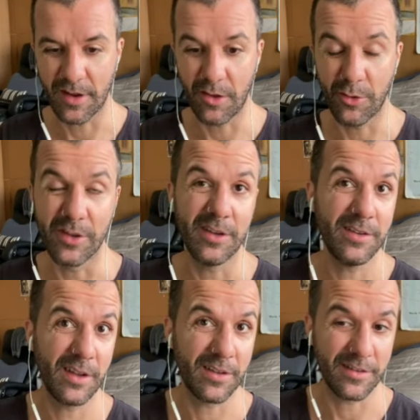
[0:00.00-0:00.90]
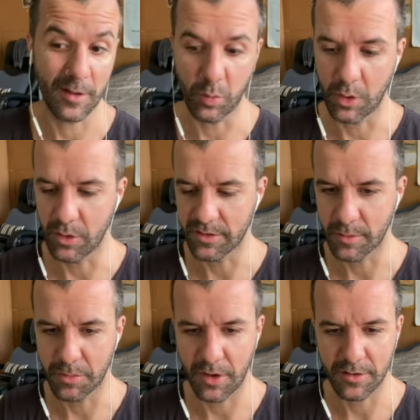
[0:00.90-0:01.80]
although I did take the subway once
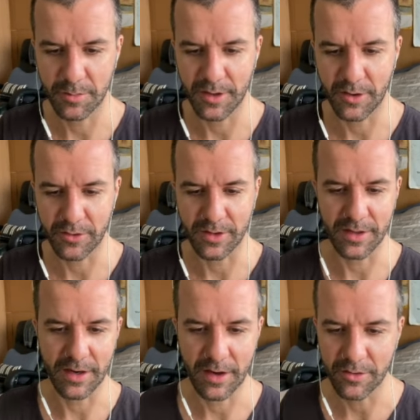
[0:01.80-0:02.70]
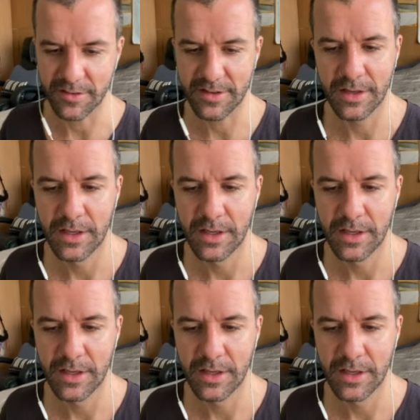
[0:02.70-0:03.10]
in Paris, but I don't think that counts.